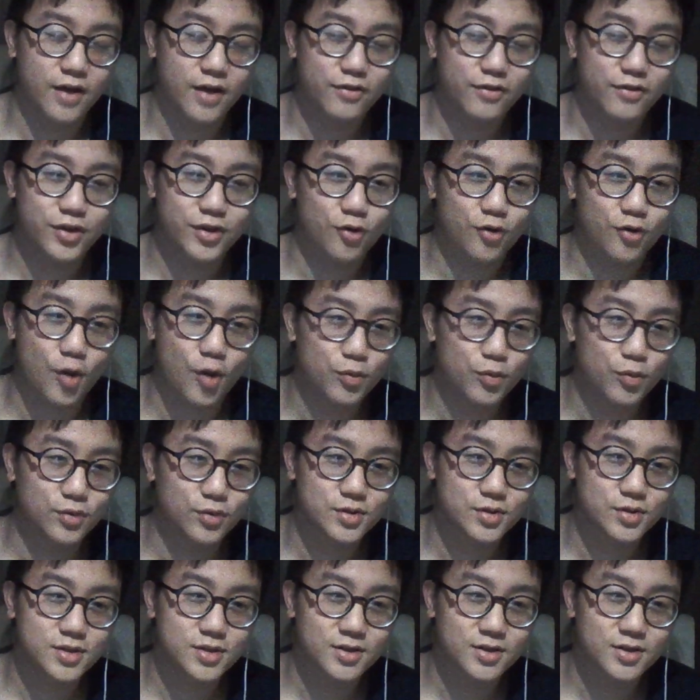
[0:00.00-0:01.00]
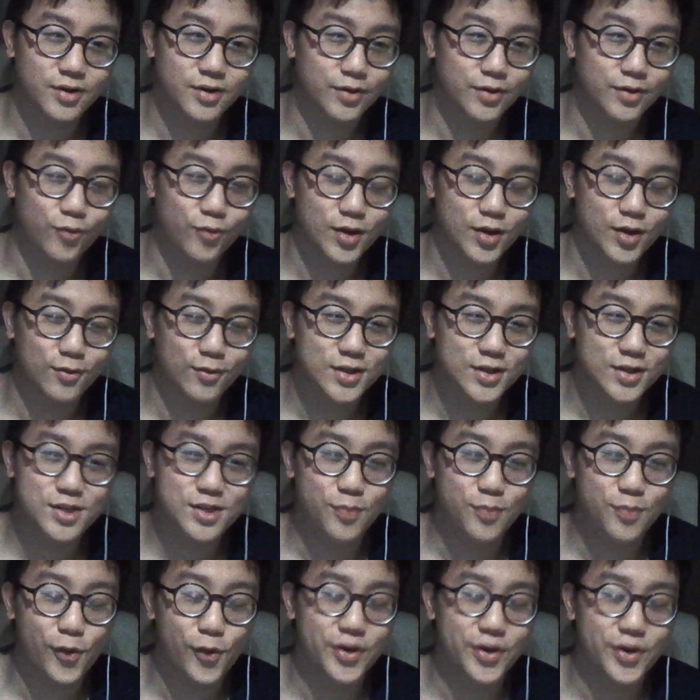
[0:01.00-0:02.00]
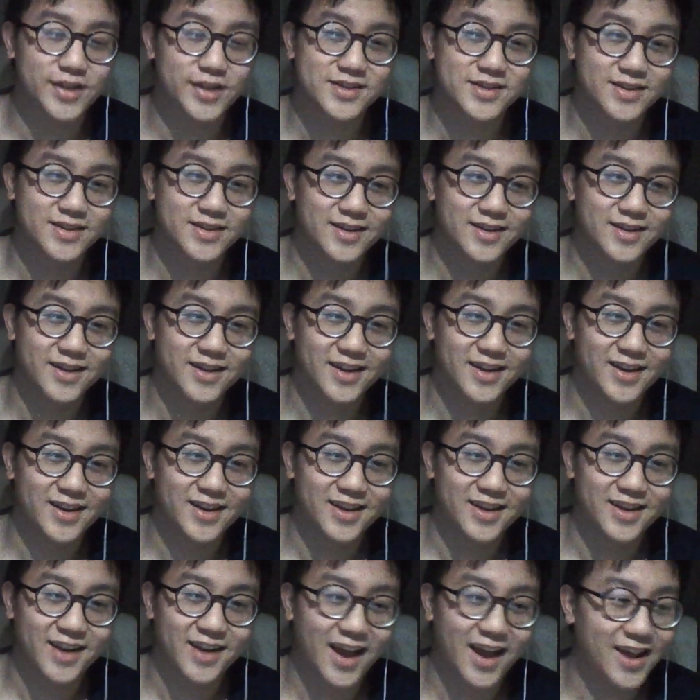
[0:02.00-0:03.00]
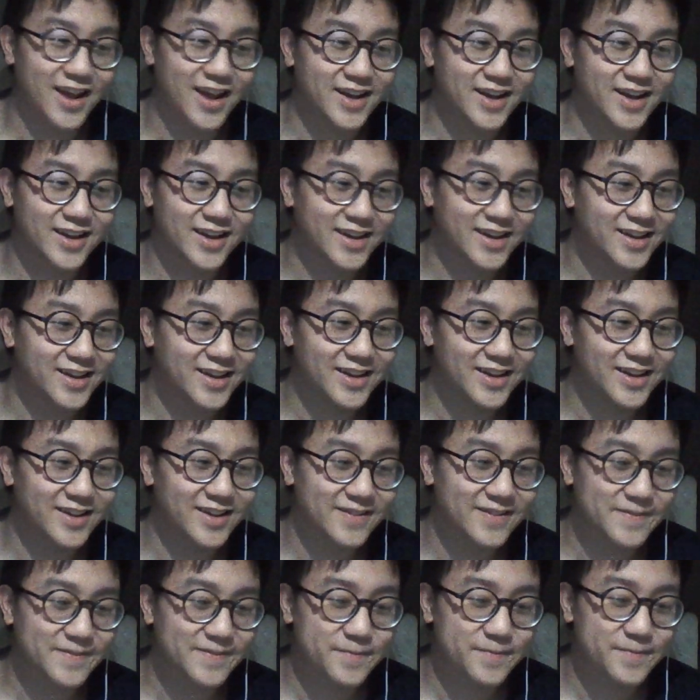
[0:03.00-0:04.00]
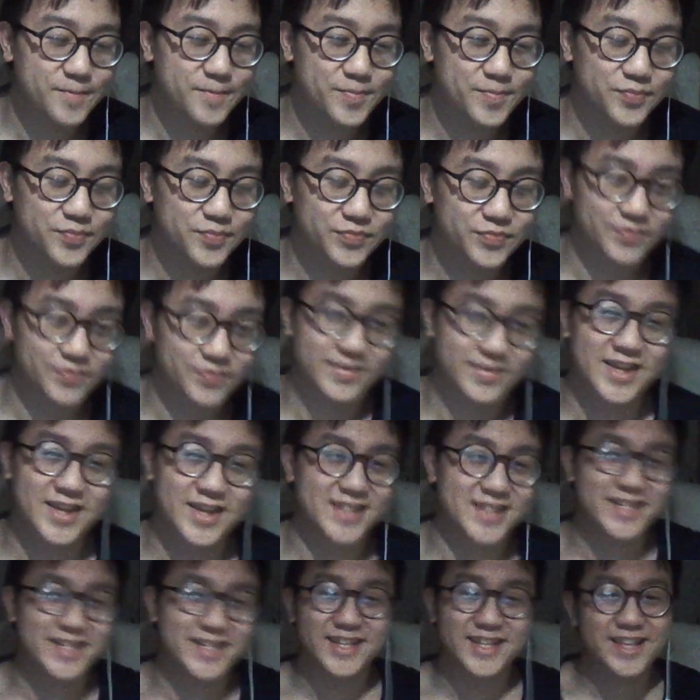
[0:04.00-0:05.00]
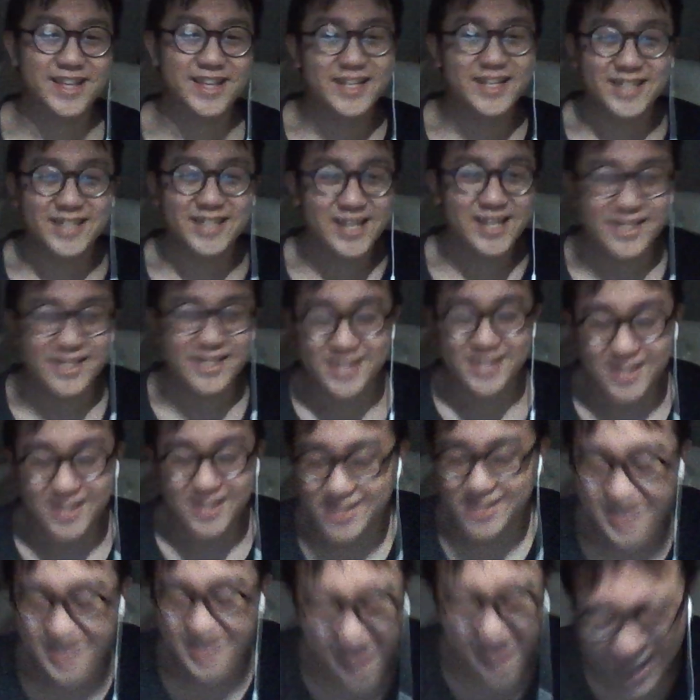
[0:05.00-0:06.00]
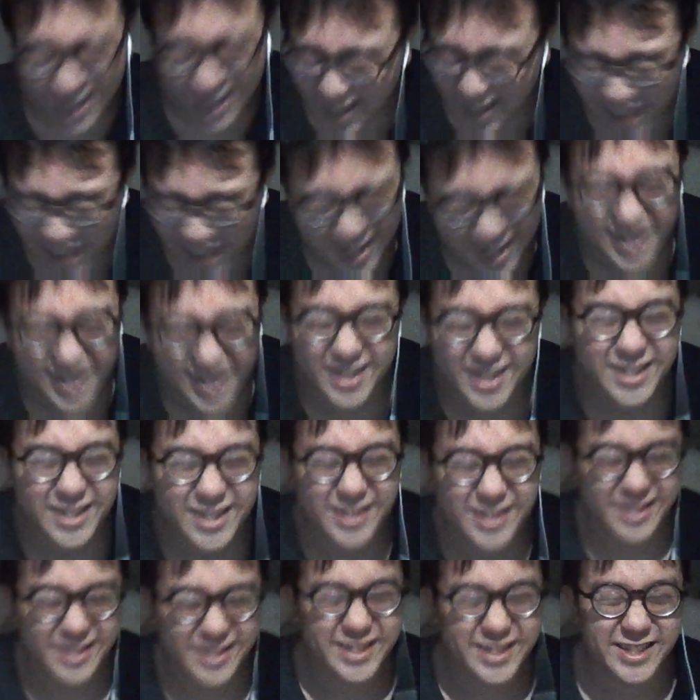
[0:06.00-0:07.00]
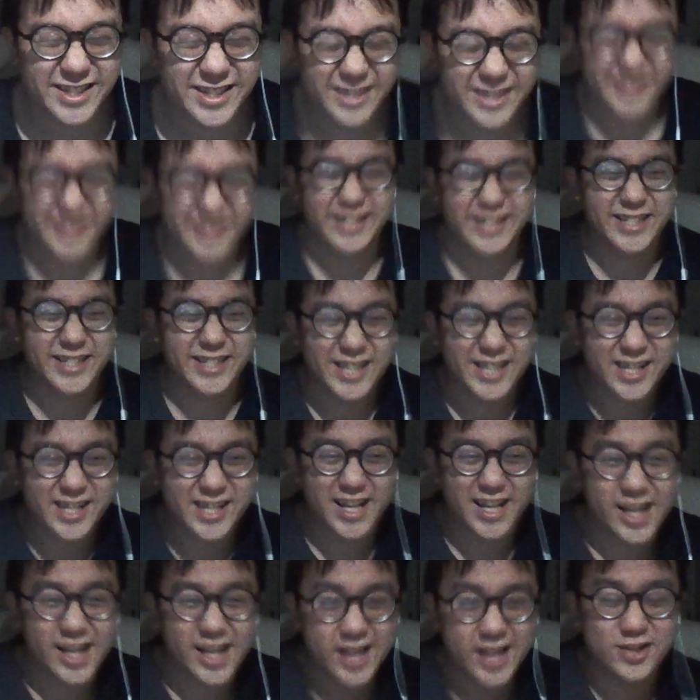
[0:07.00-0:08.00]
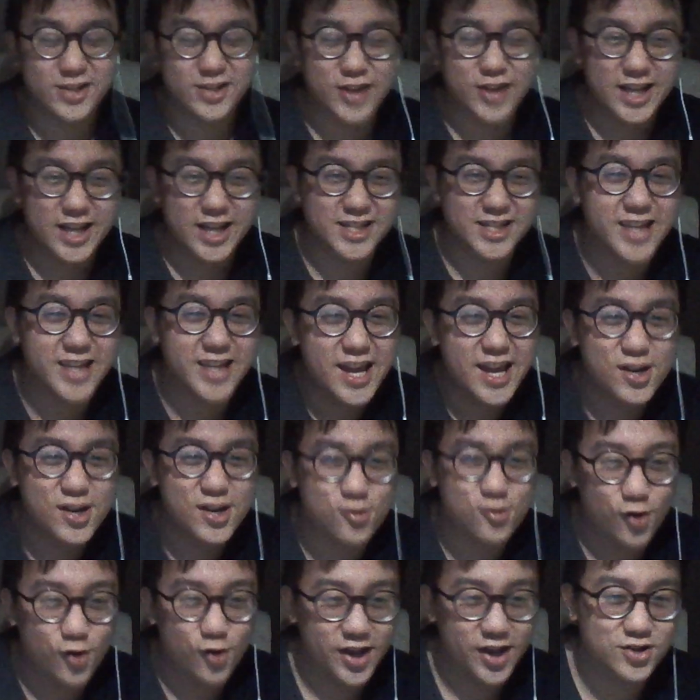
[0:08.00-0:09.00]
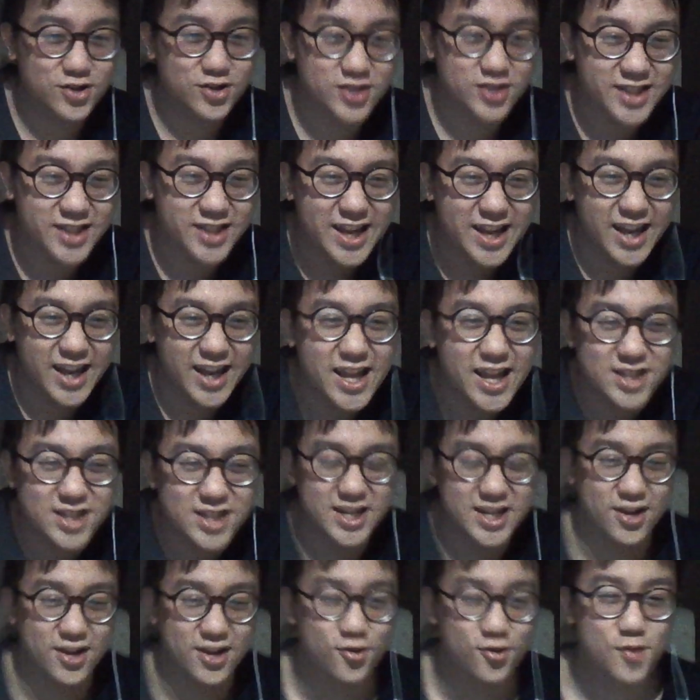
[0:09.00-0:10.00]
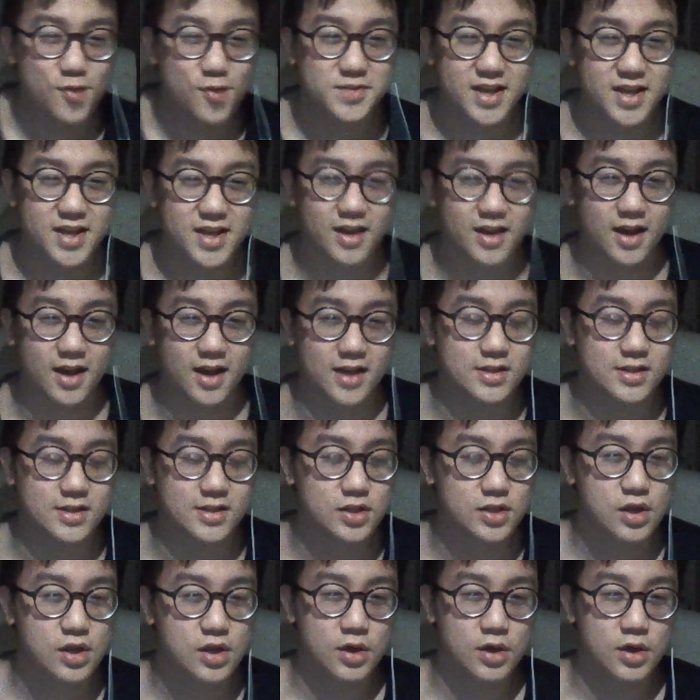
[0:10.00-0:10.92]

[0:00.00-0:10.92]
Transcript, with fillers: everything crumbles. What, what's the point? Like, this this is just ah, it's just it gets your like skin crawling, gets your skin itching. You know what I'm saying, guys?